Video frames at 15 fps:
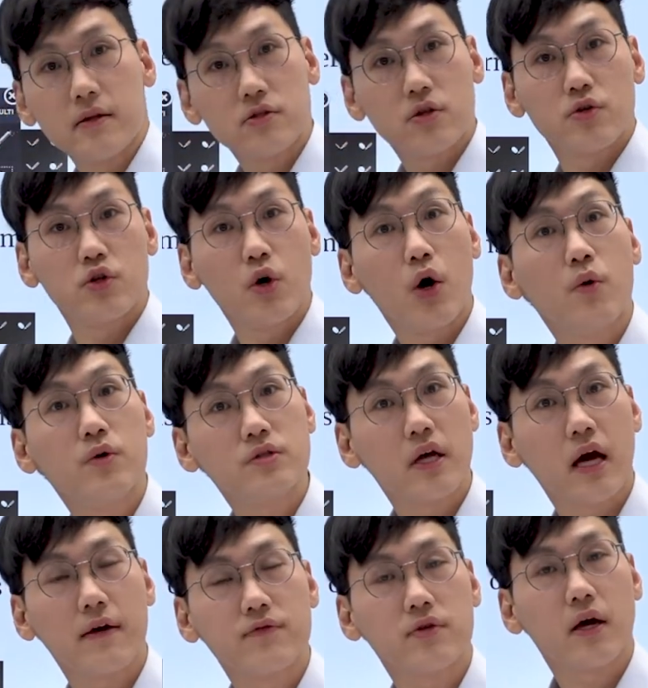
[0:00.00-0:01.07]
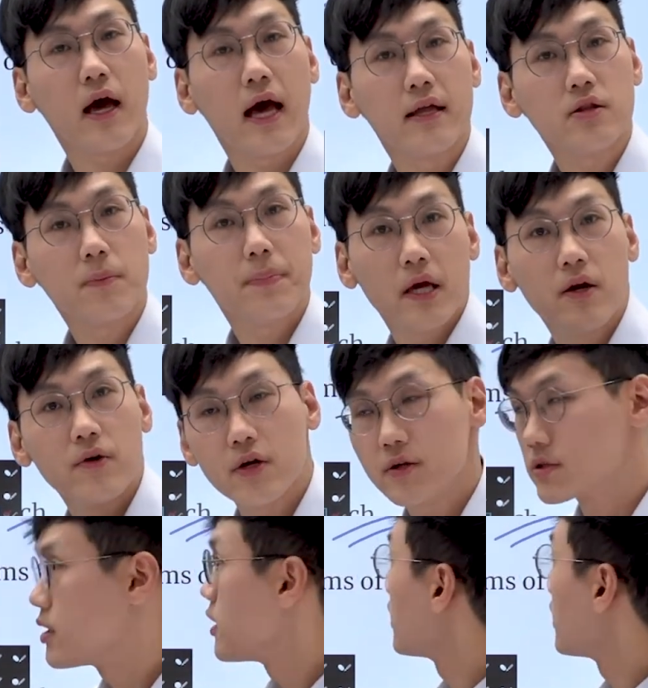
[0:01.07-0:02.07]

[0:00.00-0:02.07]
So you always have to add the period,